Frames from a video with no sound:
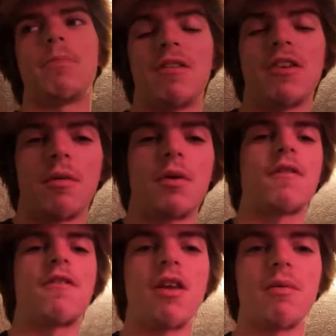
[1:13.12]
If y'all want
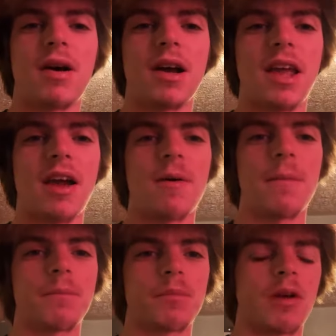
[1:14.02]
to follow my
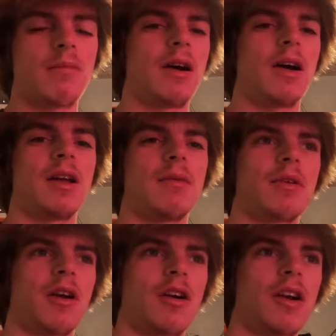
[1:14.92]
account, my
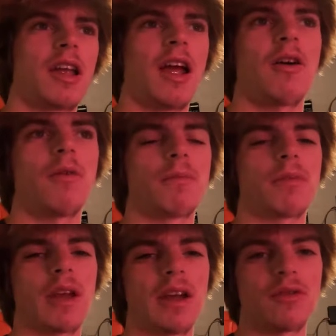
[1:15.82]
current account,
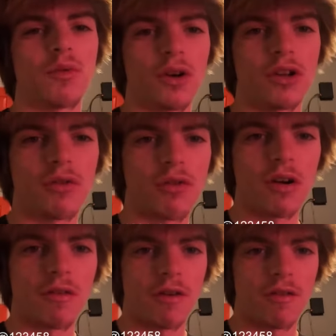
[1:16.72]
it's one two
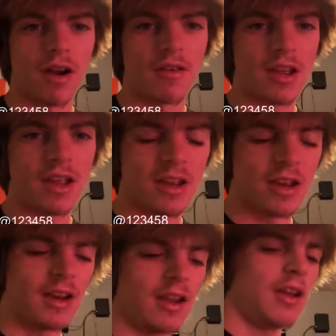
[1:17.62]
three four five eight.
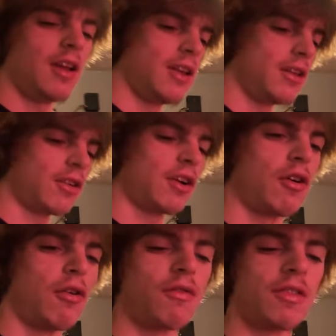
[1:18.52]
Y'all could
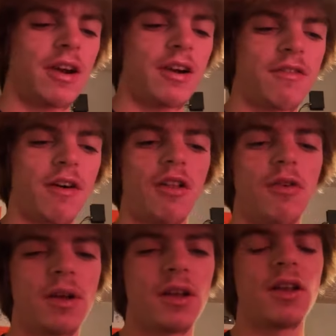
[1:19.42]
go over there and
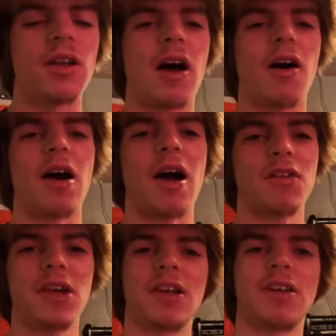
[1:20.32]
follow it. I'll
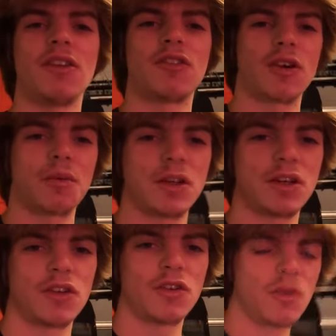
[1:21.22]
have it in the
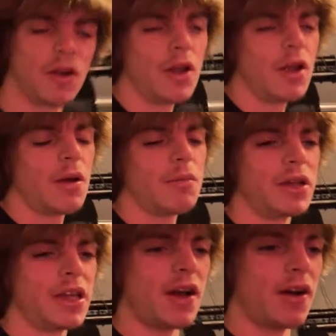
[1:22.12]
description too.
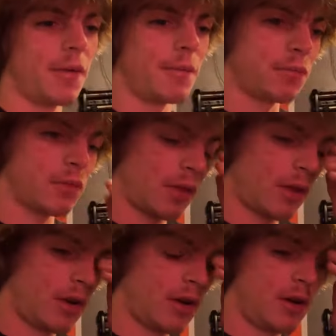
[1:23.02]
But yeah,
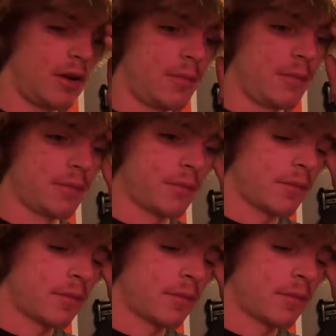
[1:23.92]
um,